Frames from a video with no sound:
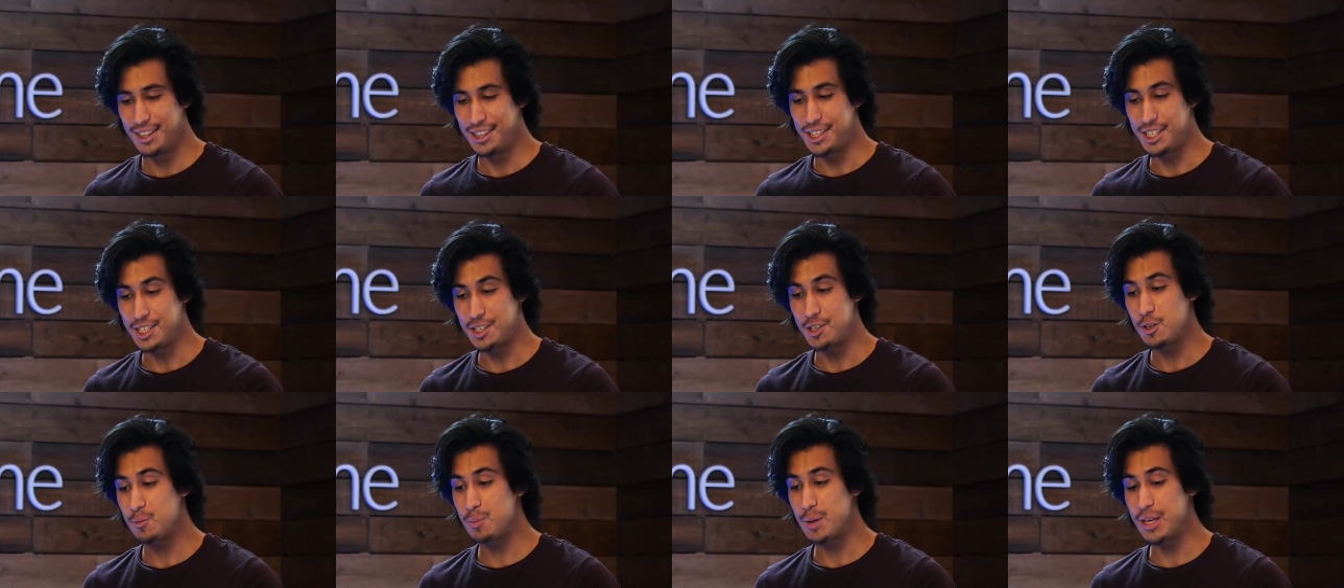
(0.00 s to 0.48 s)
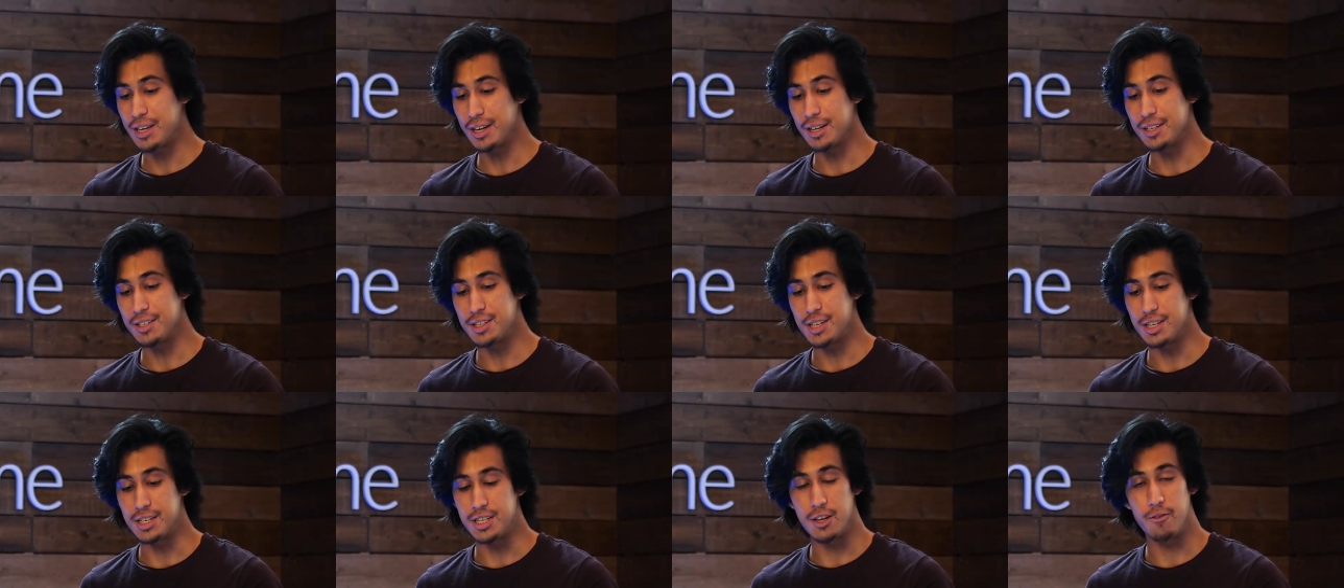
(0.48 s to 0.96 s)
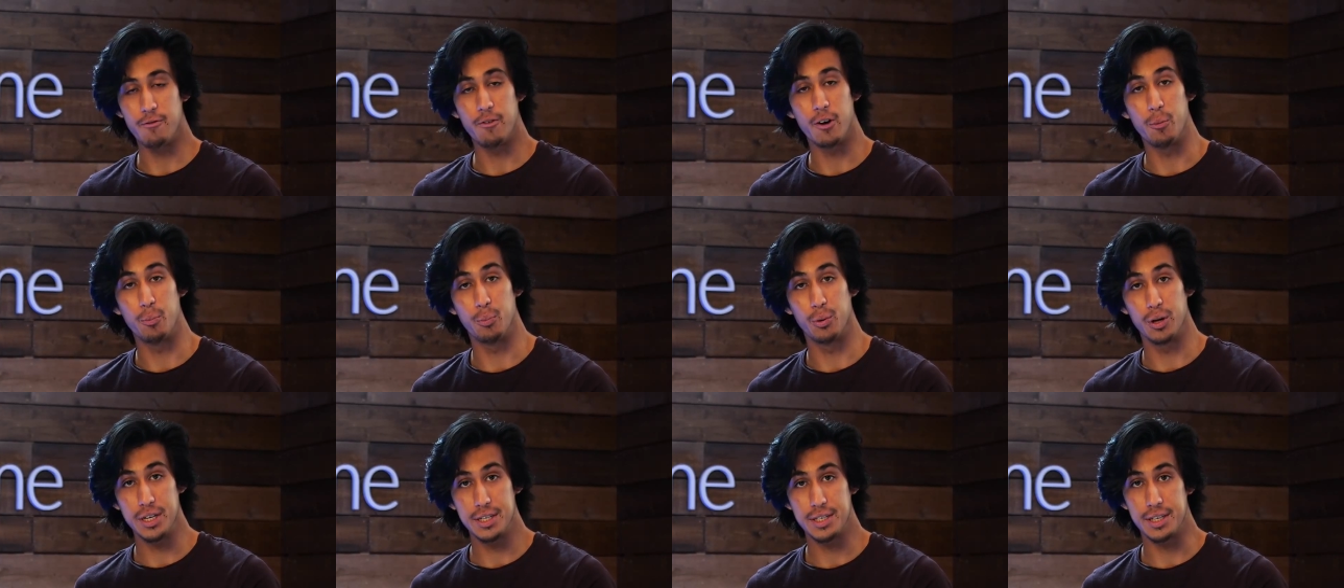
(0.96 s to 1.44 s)
This is because the
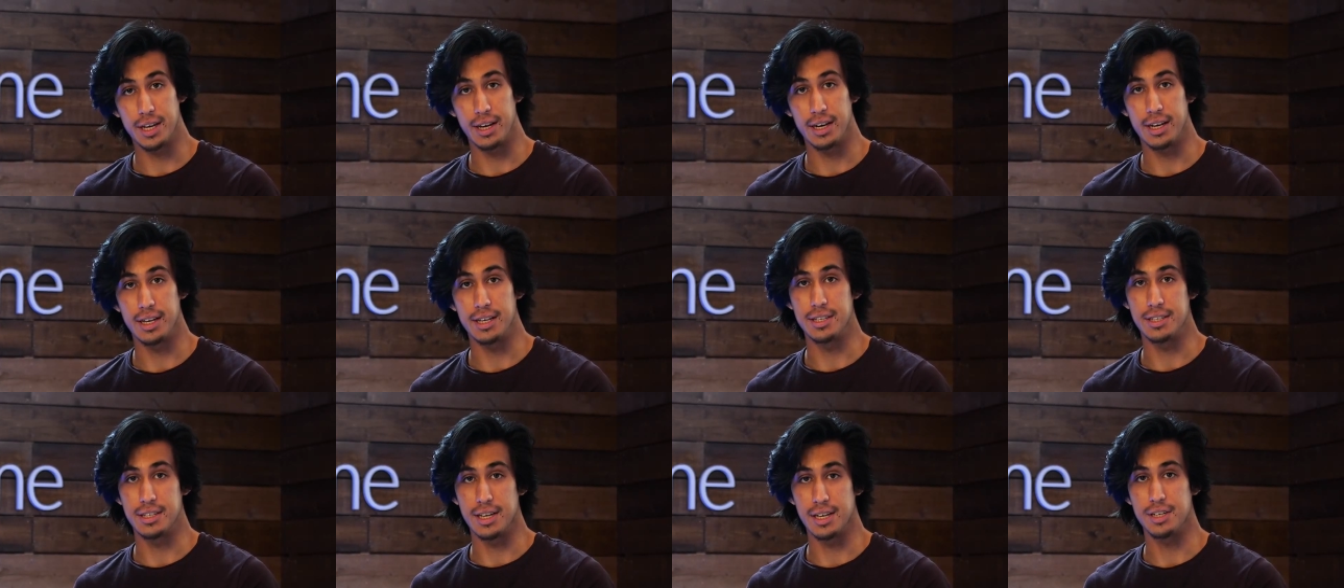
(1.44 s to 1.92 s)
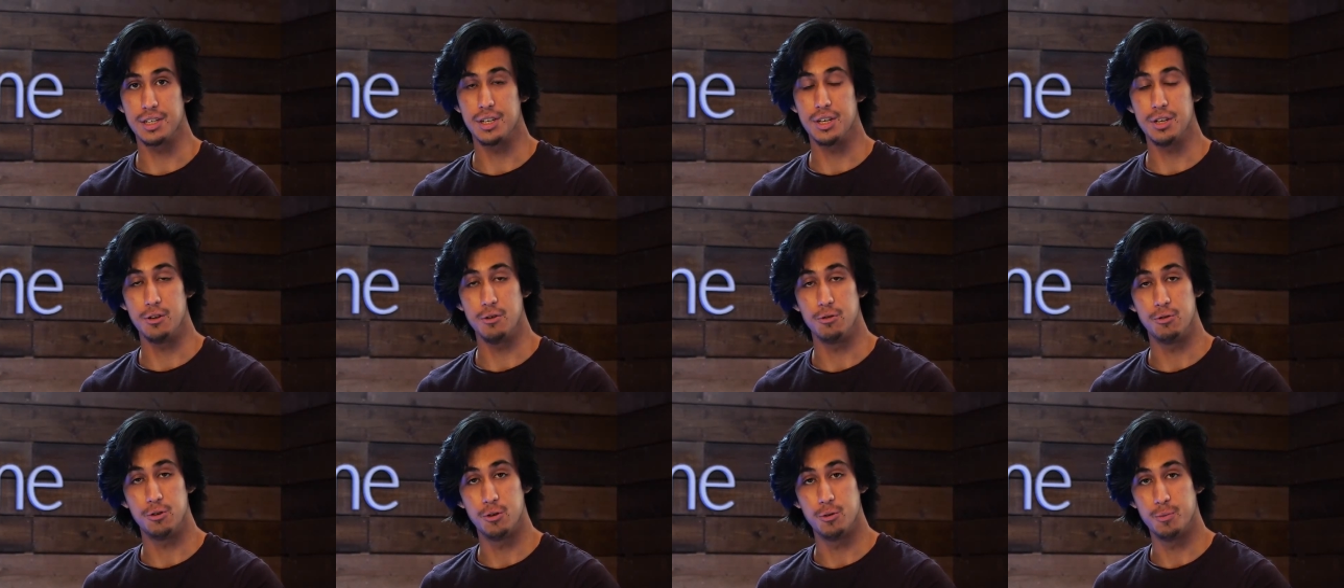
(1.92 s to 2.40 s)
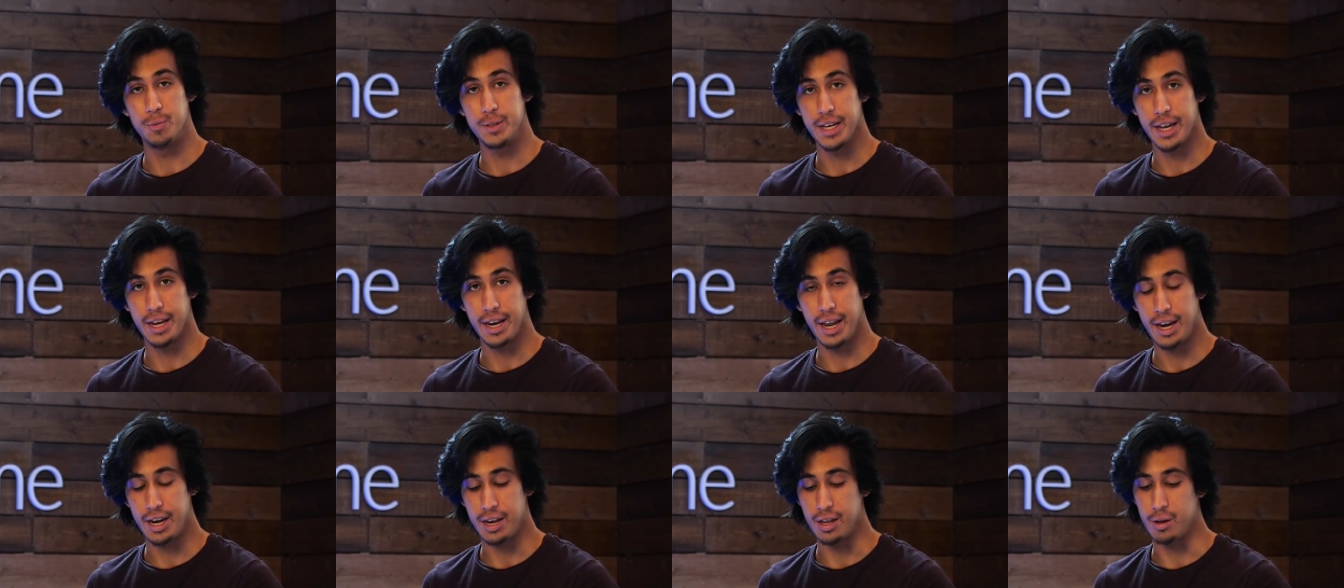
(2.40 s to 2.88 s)
default preset is set to YouTube
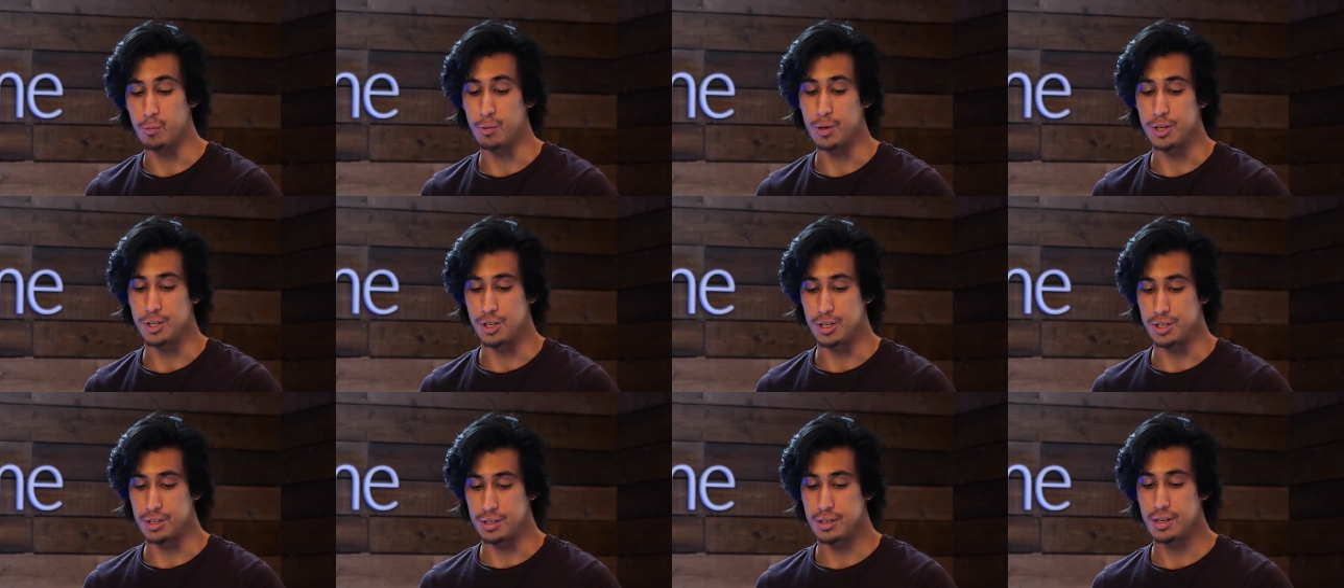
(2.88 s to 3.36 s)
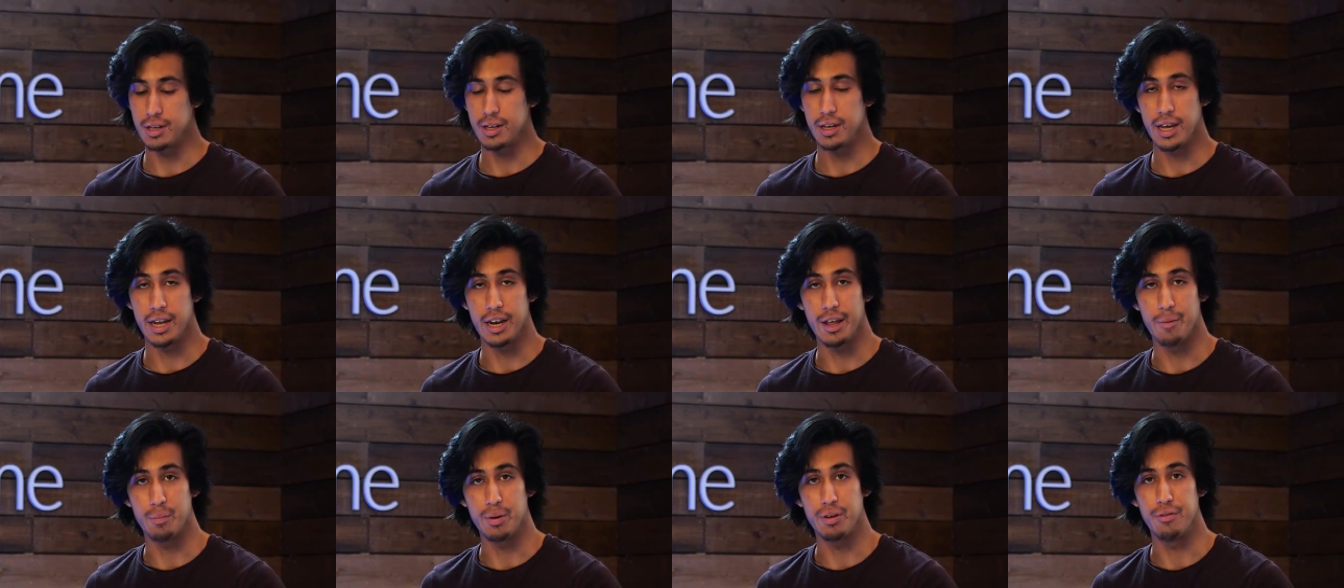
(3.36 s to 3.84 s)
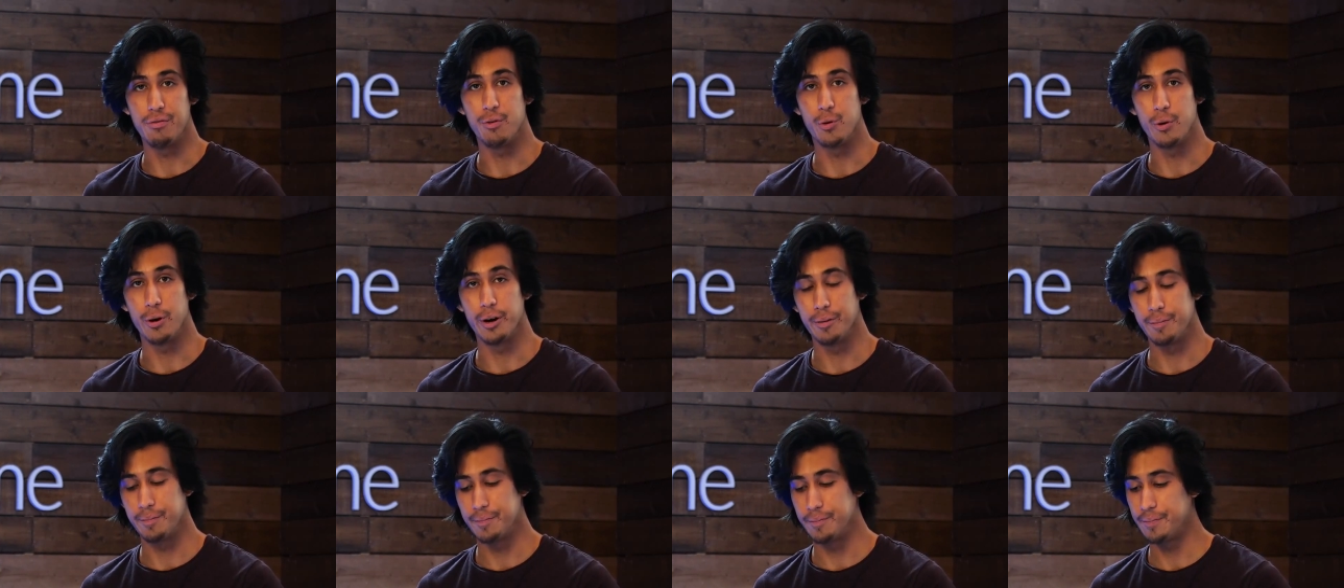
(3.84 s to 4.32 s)
ten eighty, which is an M P
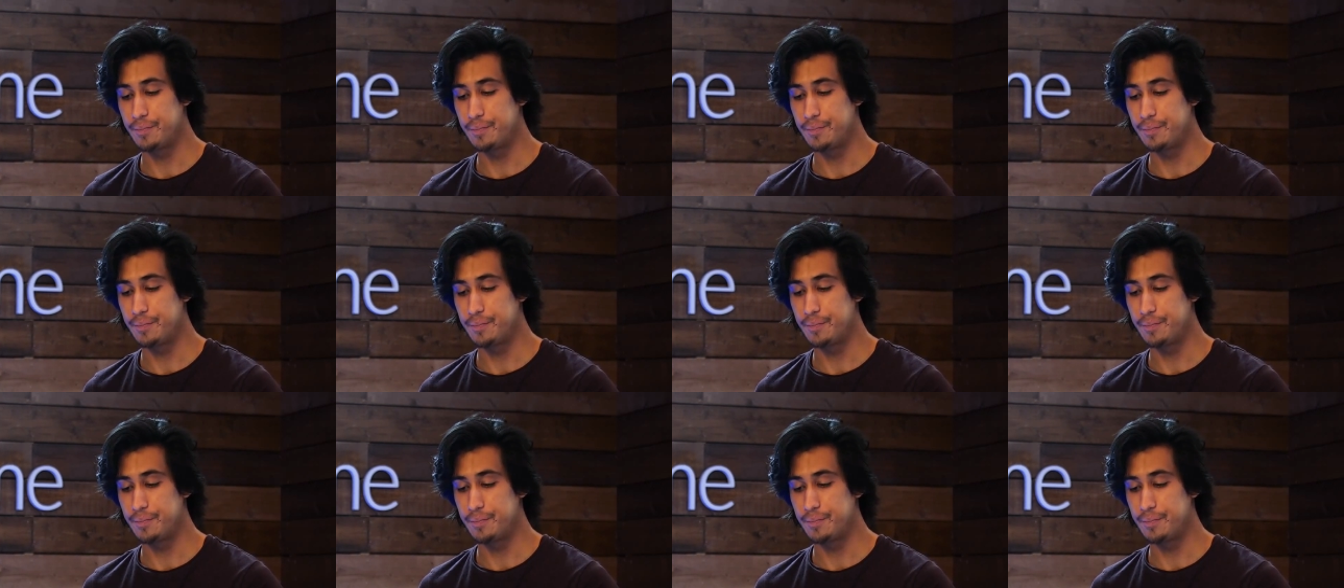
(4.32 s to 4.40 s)
four.